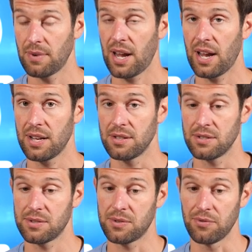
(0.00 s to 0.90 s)

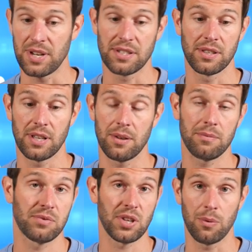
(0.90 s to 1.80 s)
And the reason that
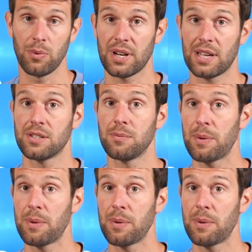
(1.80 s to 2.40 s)
certain workouts